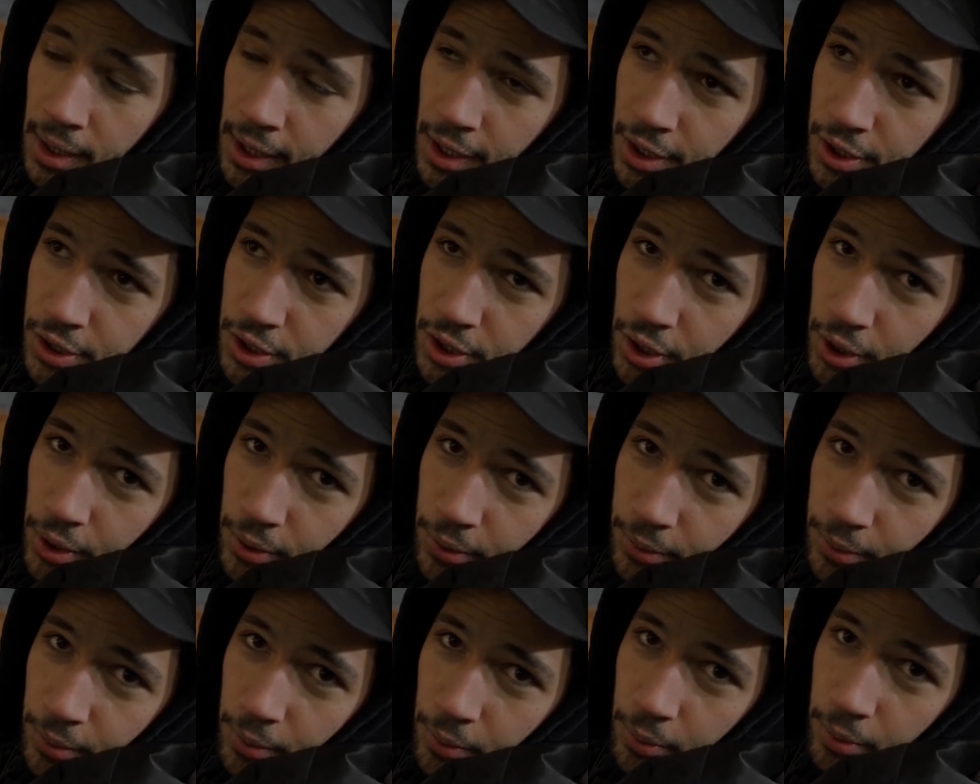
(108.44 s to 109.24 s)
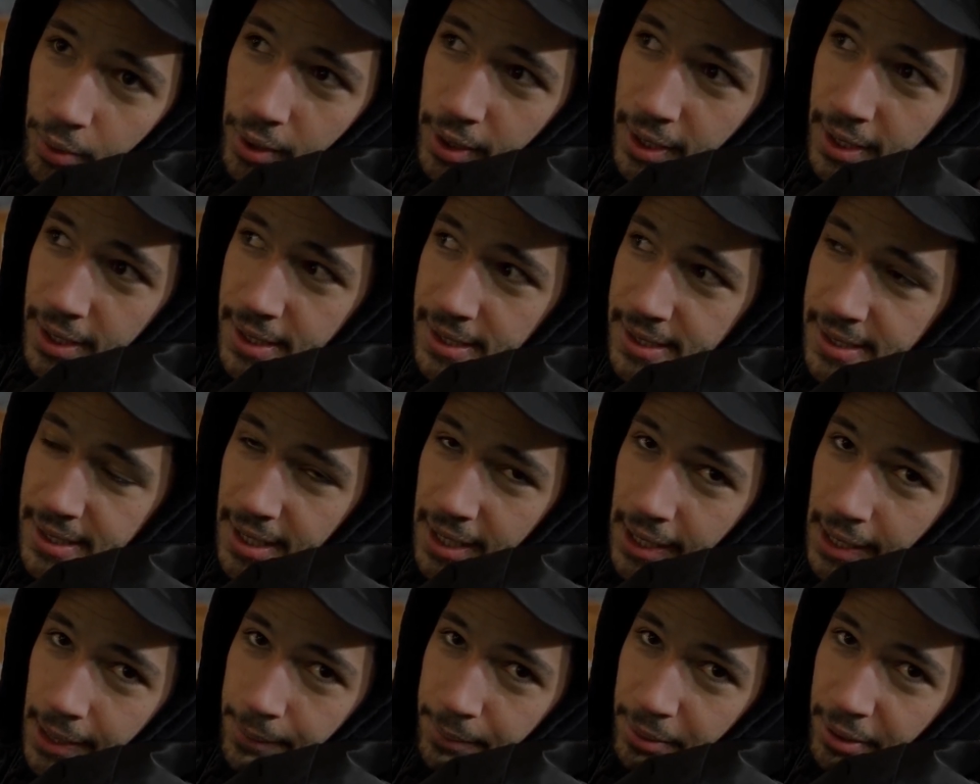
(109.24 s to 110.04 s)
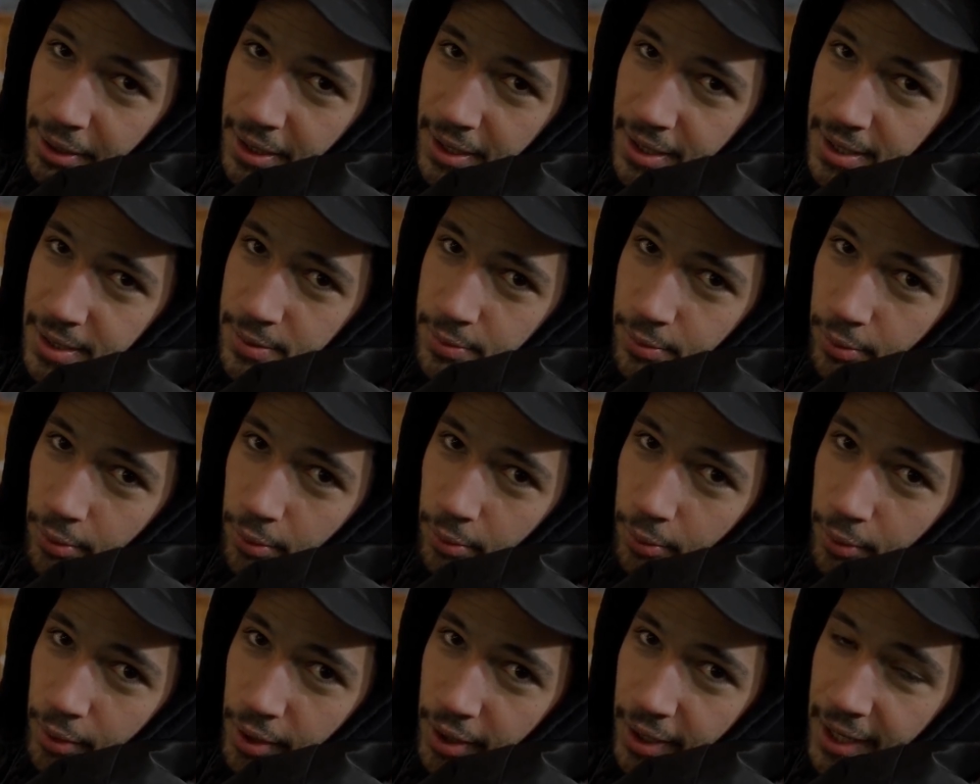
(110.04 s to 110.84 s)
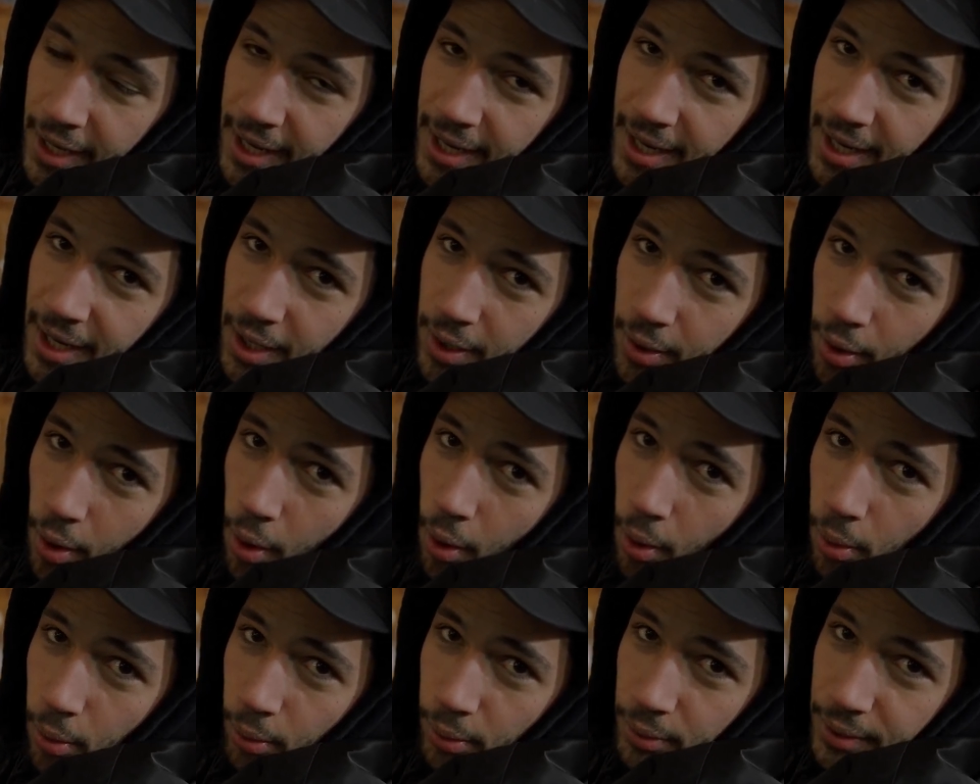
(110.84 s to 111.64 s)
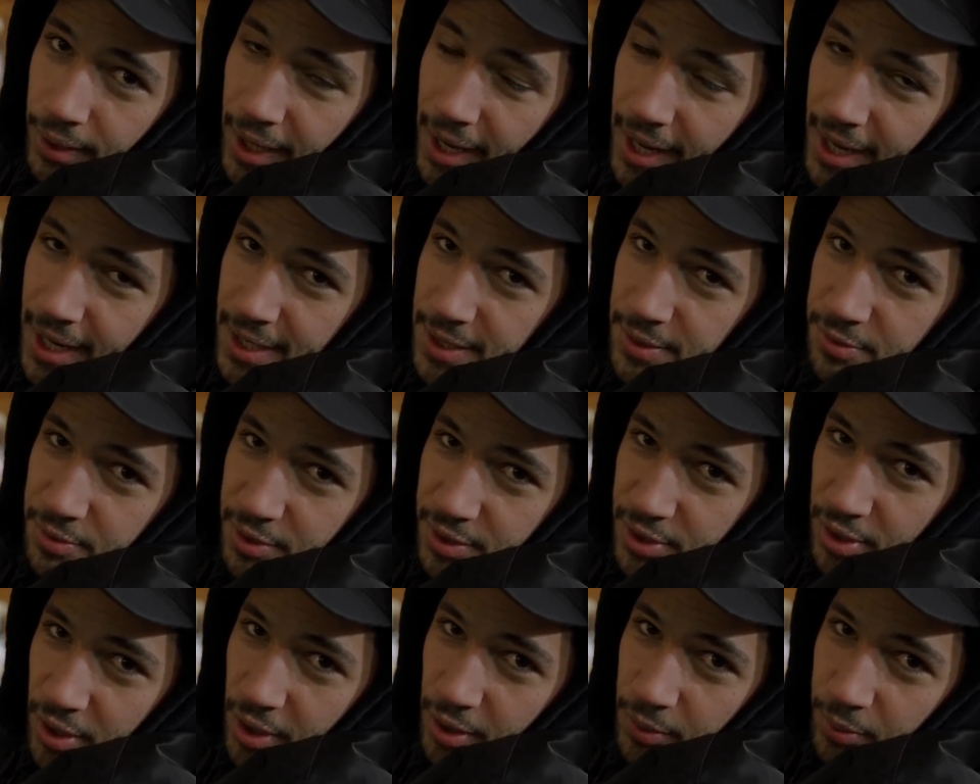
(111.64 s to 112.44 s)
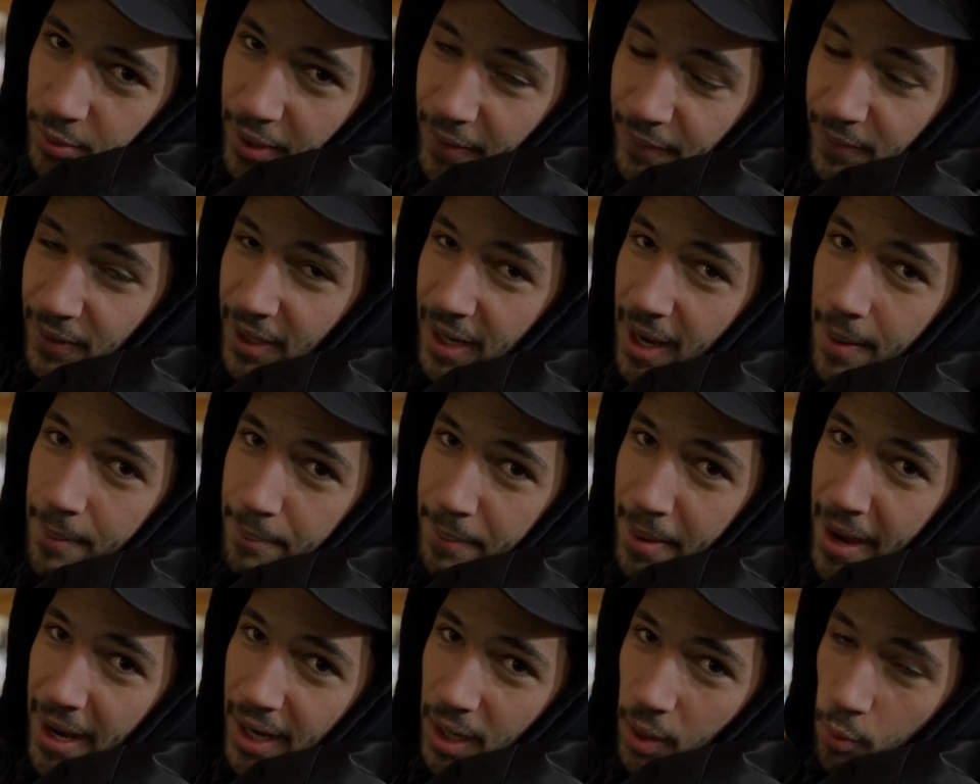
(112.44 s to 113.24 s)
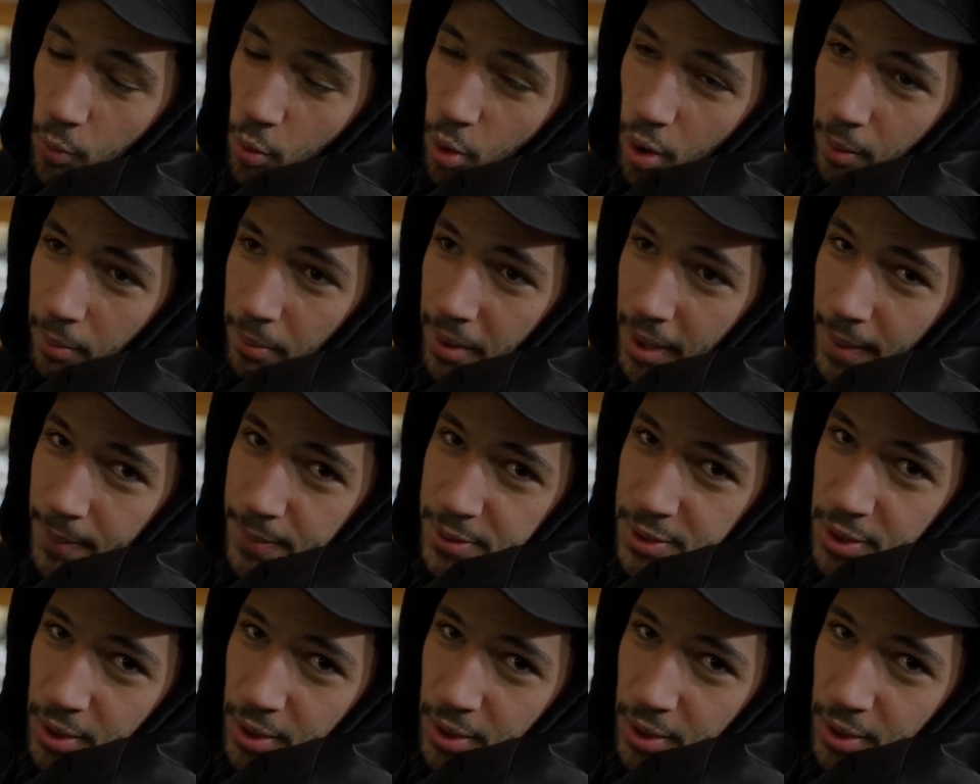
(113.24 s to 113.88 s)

So we're inside because we're getting cold, and as a result you have to come back and warm up.